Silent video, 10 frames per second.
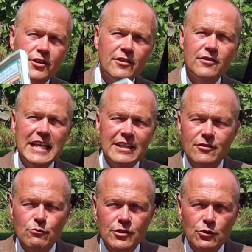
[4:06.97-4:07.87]
does need
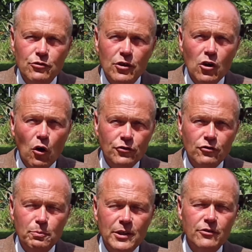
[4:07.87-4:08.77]
to reduce her
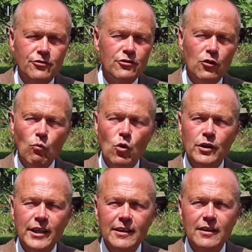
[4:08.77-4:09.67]
costs because she's not
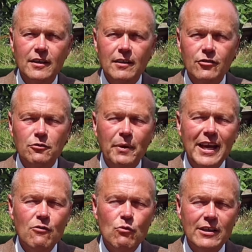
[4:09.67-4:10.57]
working, she's
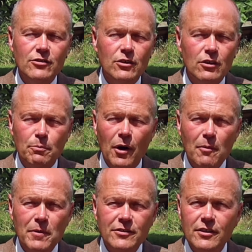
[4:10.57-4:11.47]
paying rent on her
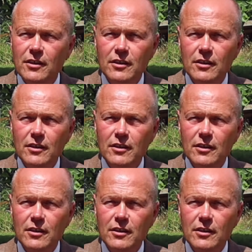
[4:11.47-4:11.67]
apartment,